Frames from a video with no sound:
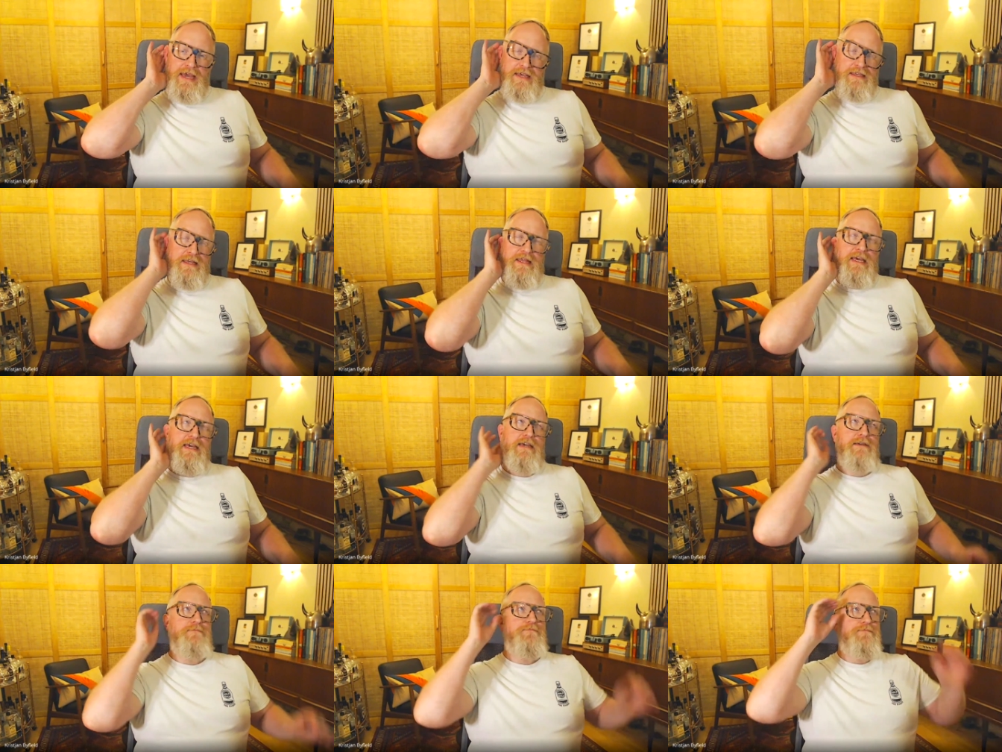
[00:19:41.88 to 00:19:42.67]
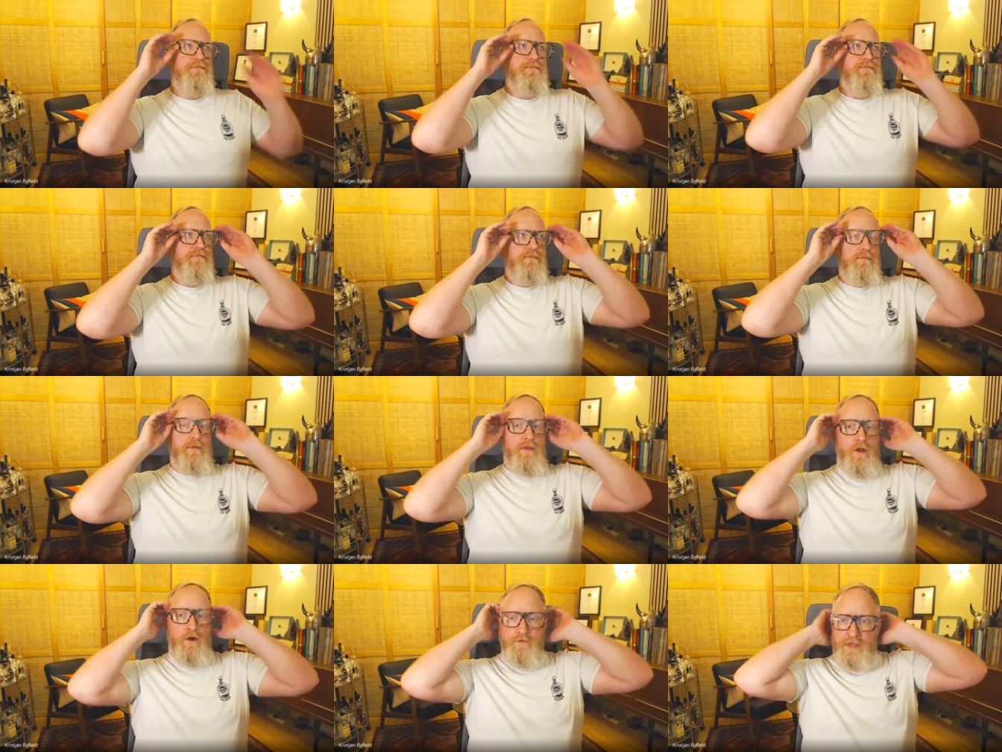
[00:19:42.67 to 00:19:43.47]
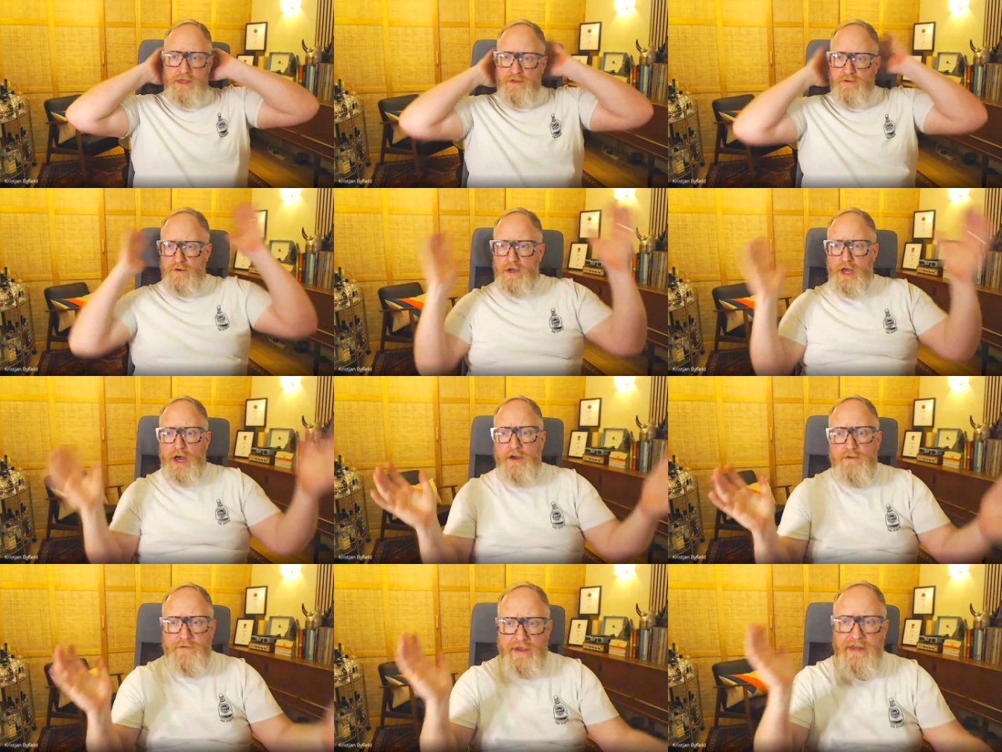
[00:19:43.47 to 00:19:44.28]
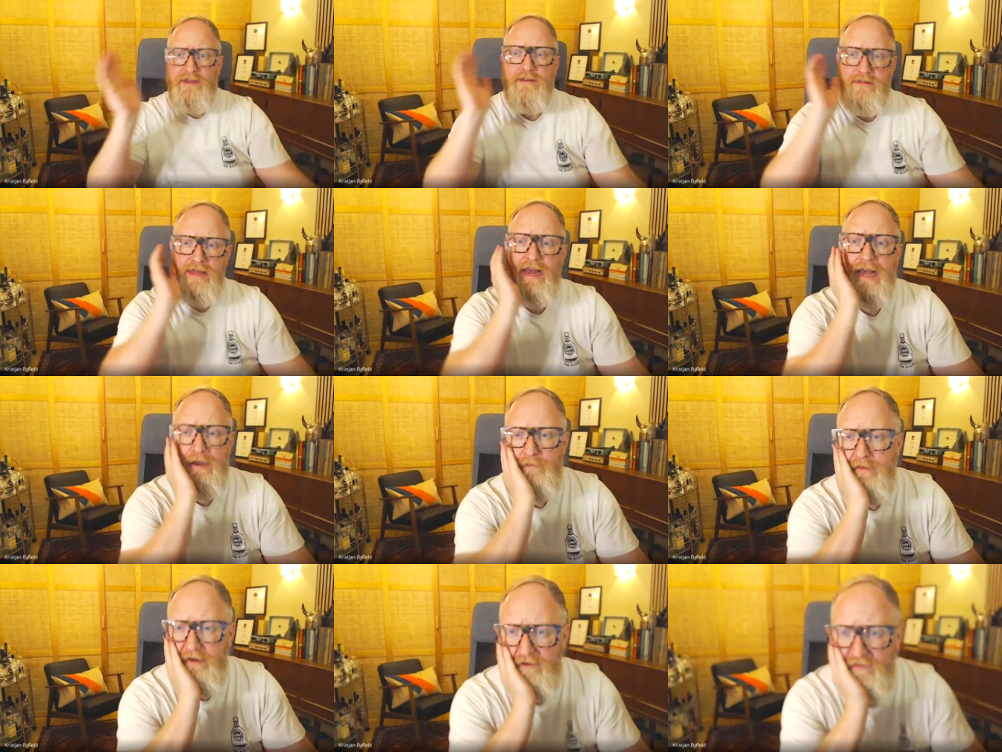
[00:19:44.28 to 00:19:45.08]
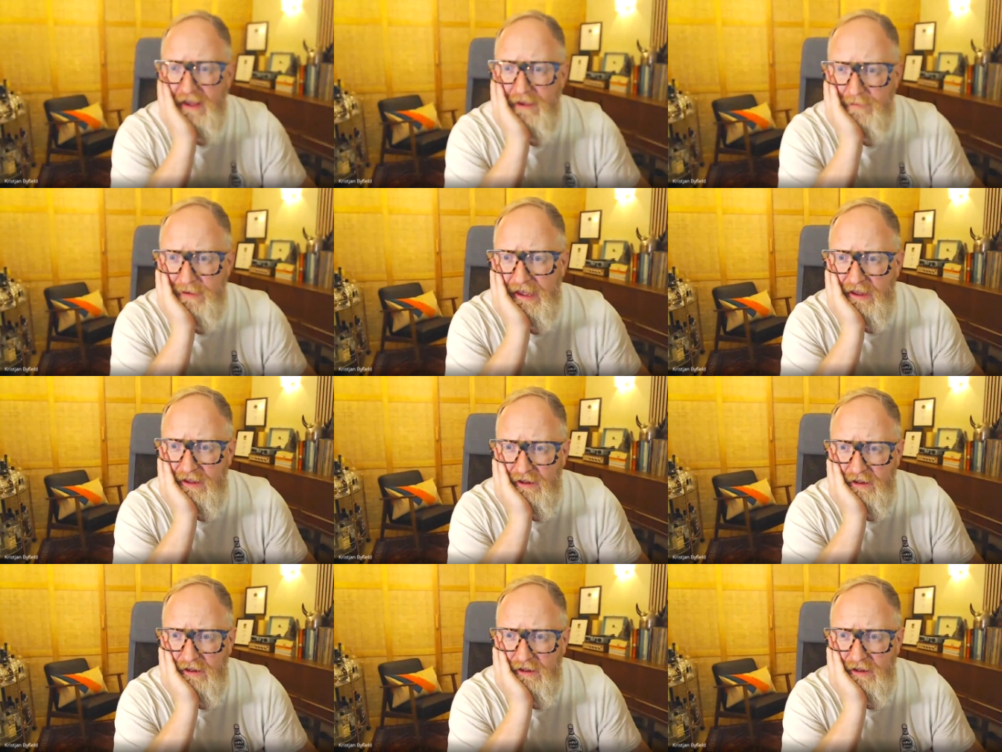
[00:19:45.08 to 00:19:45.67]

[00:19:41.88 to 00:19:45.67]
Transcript: because I think obviously through COVID that happened a fair bit.